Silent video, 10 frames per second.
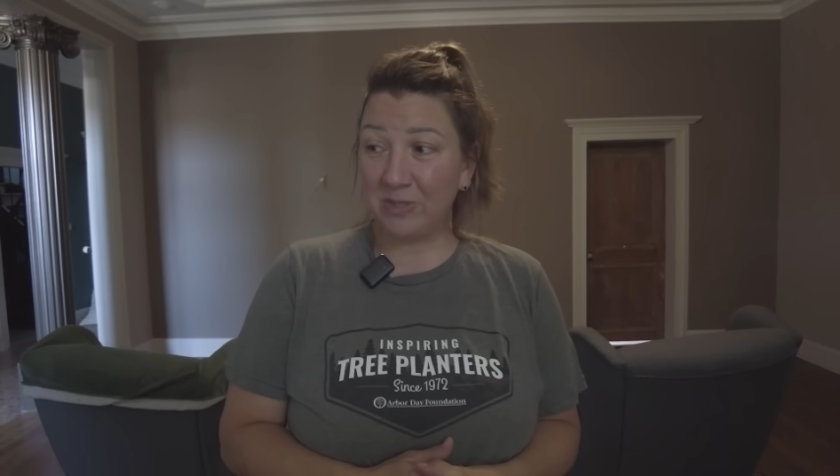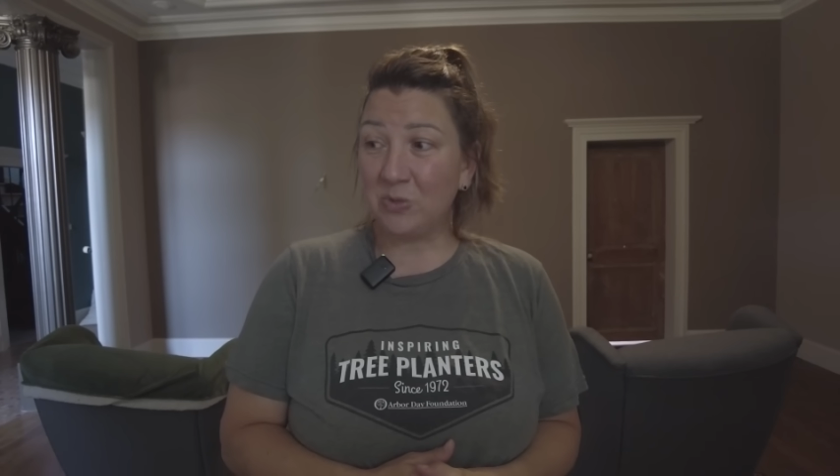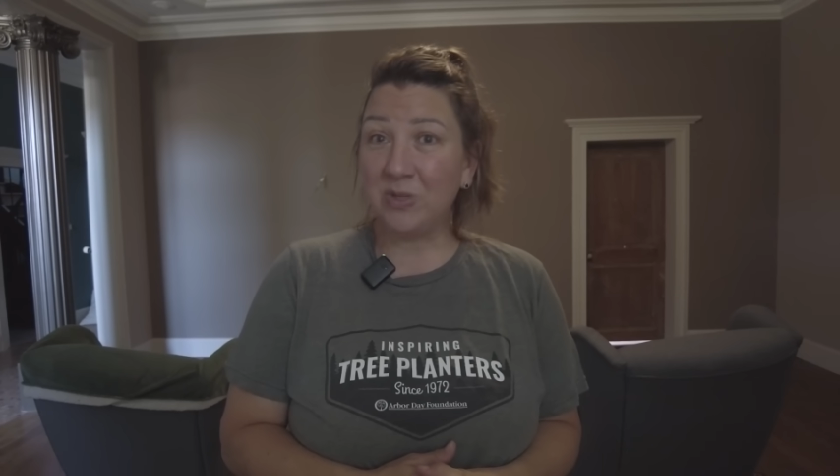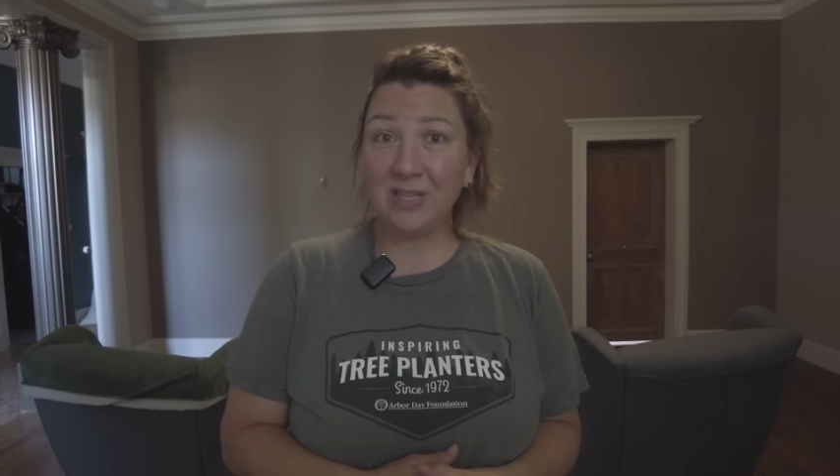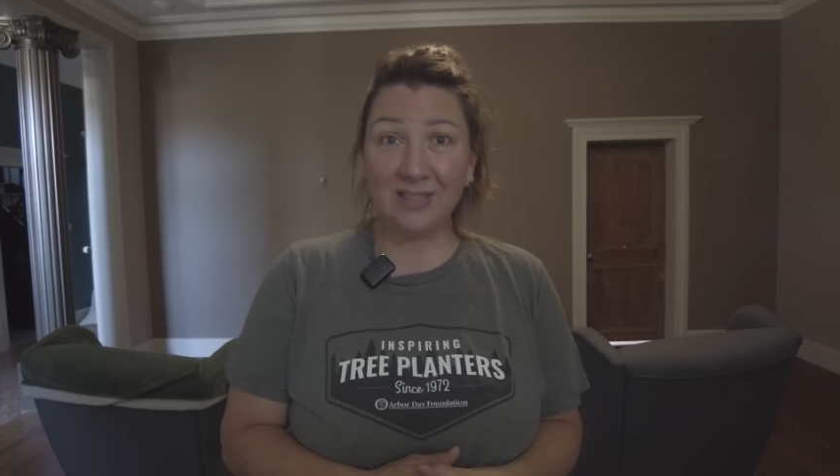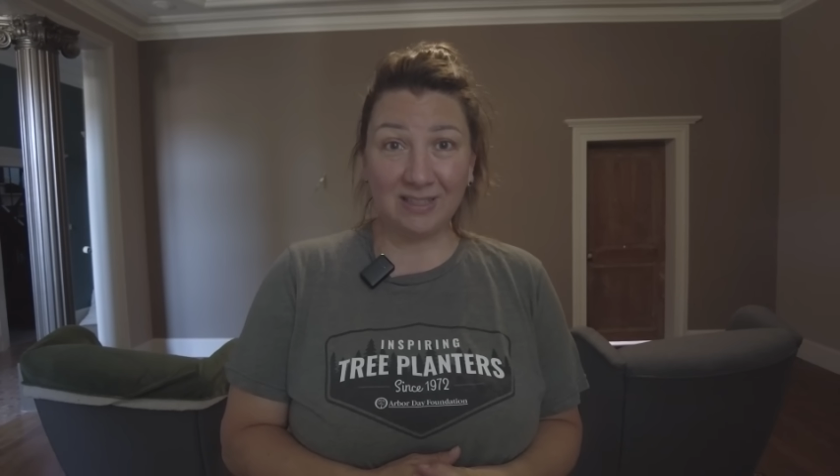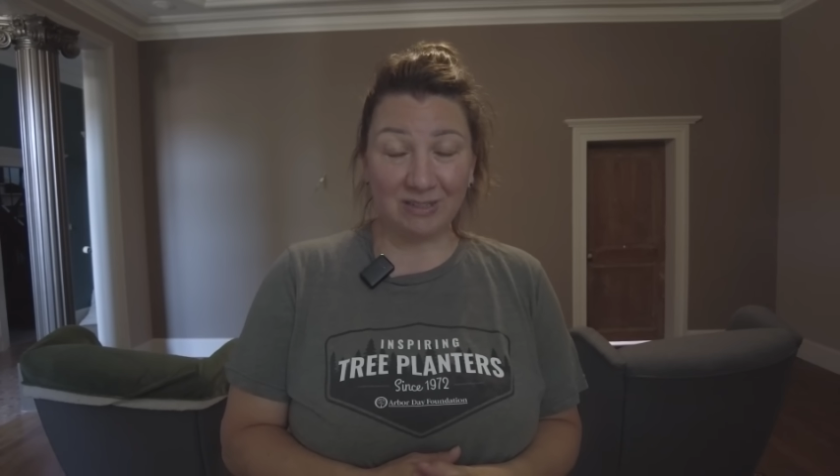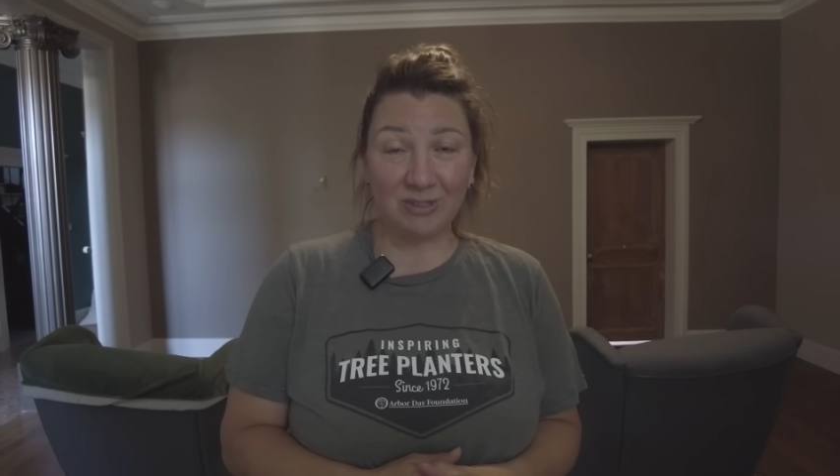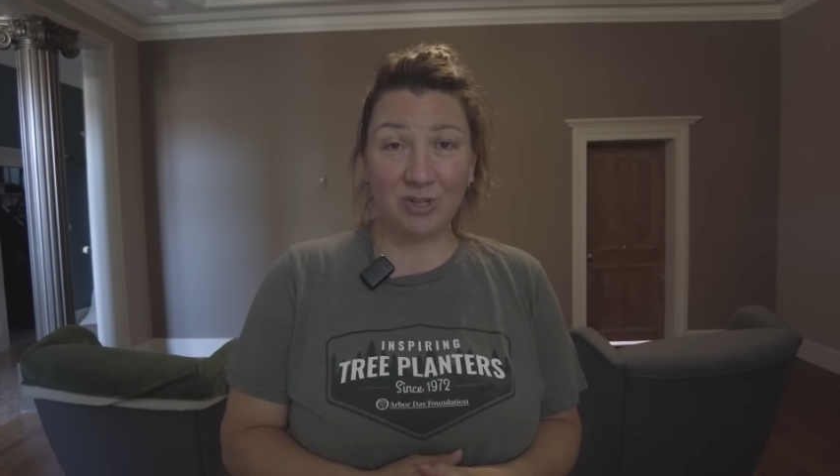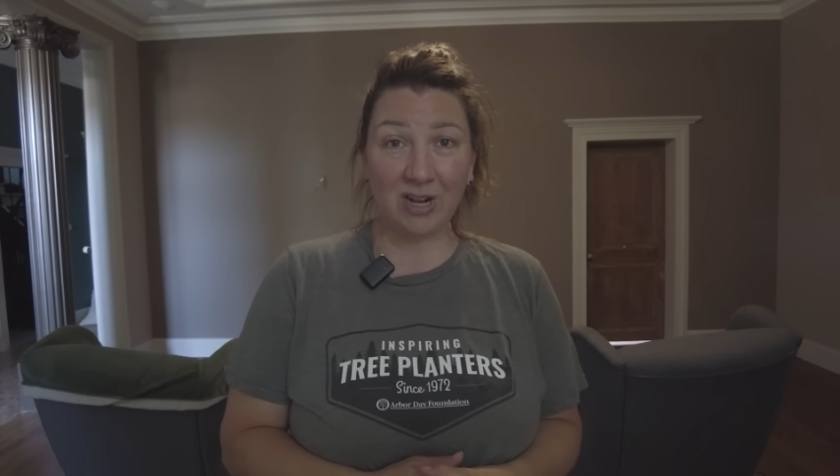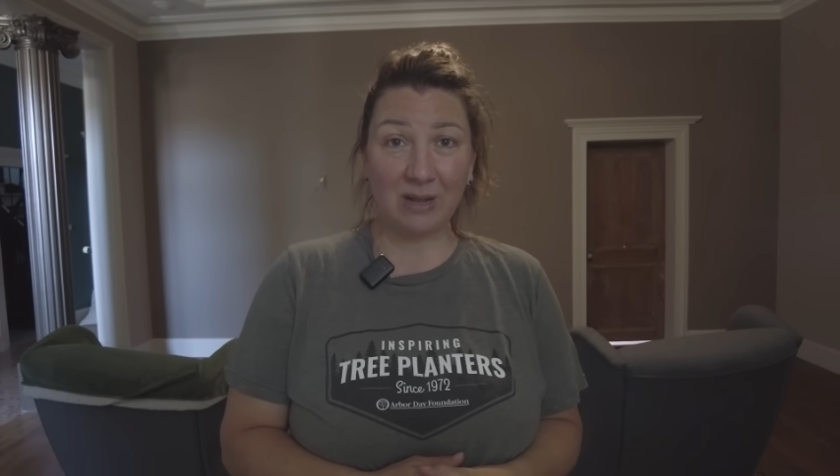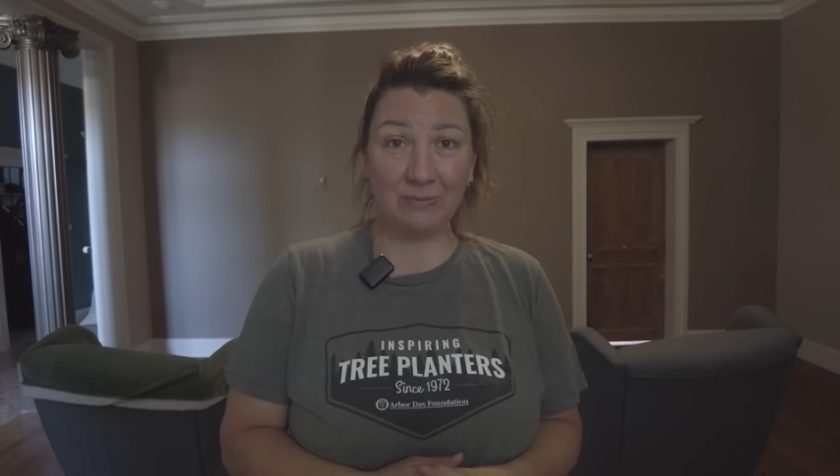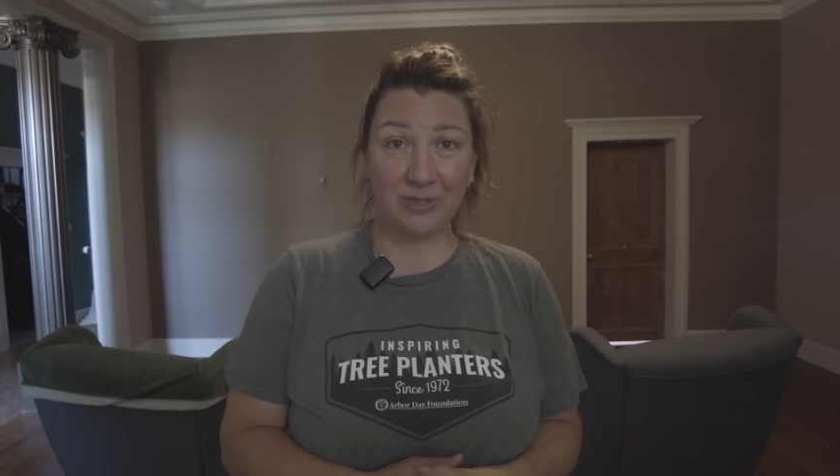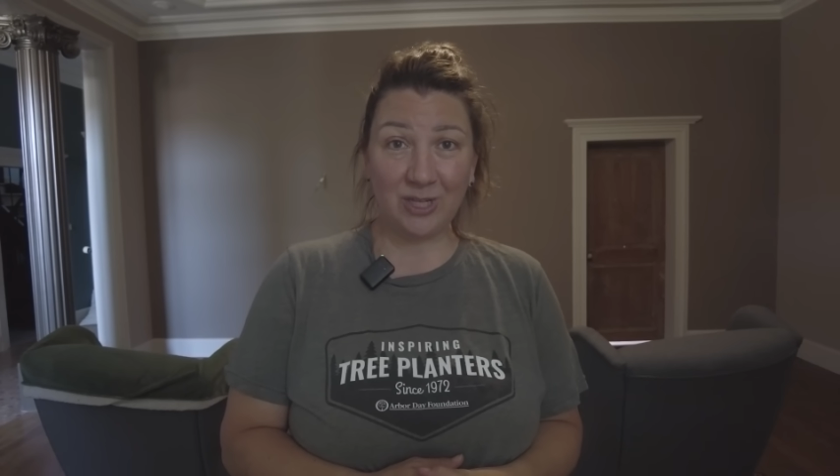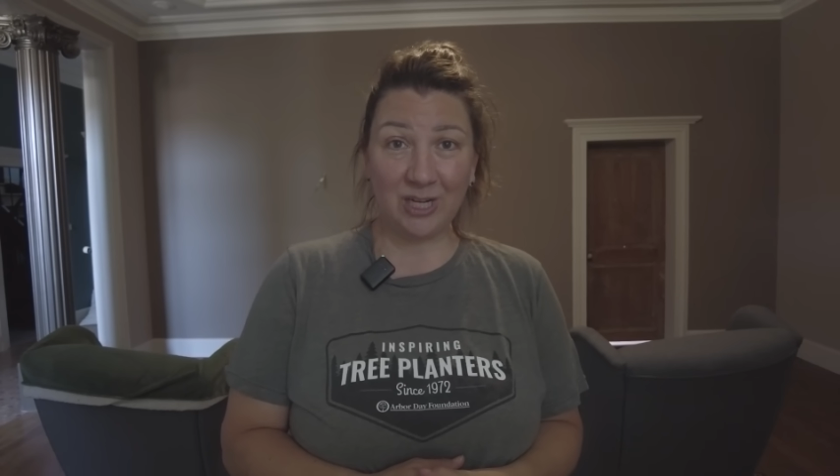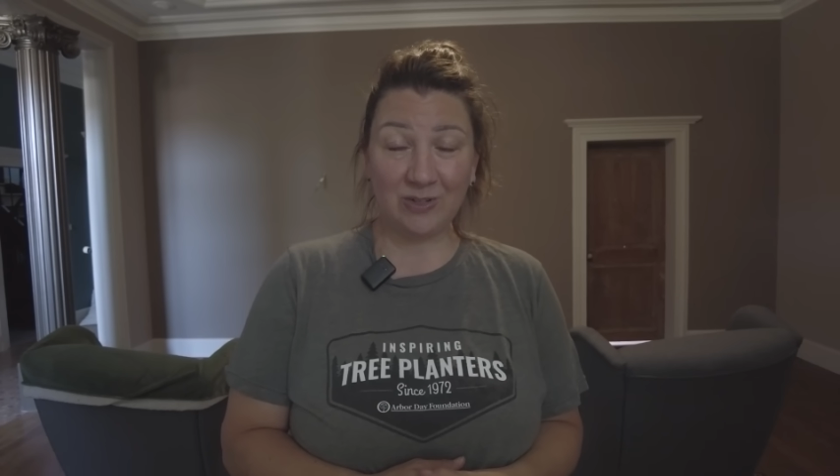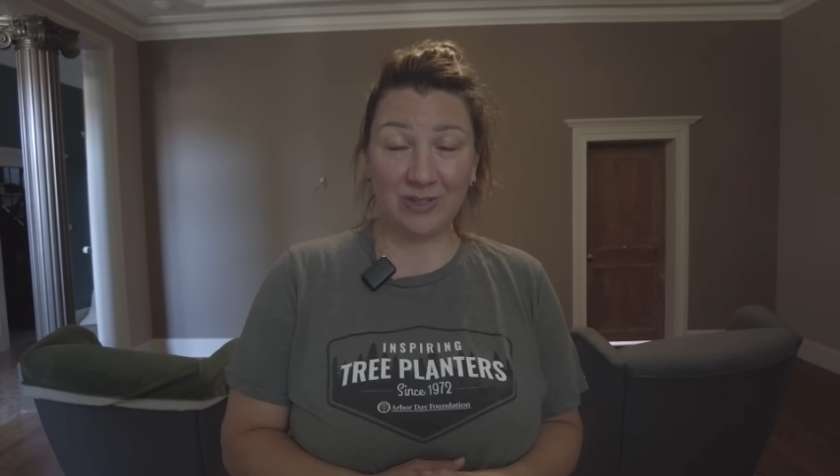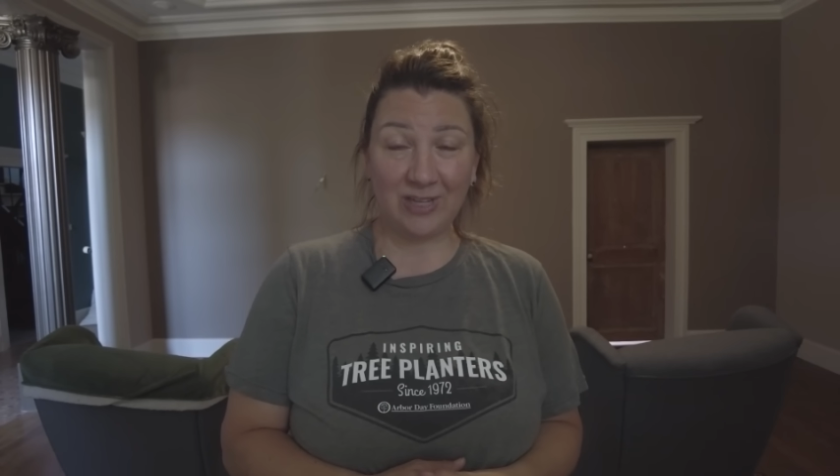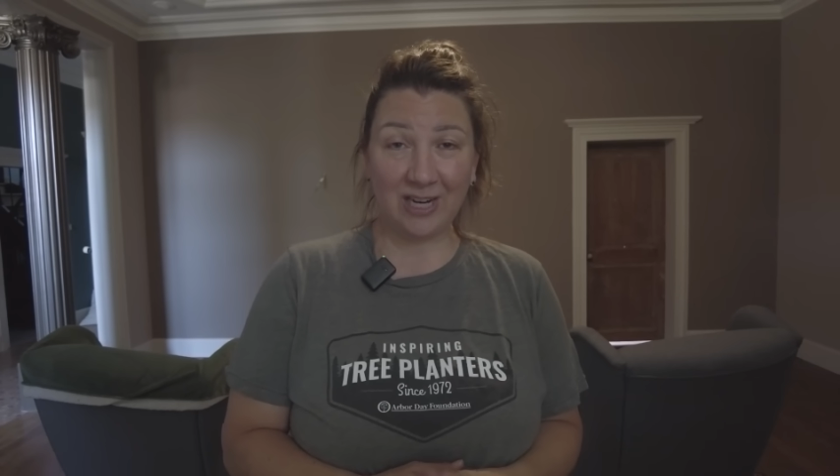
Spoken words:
been doing little jobs here and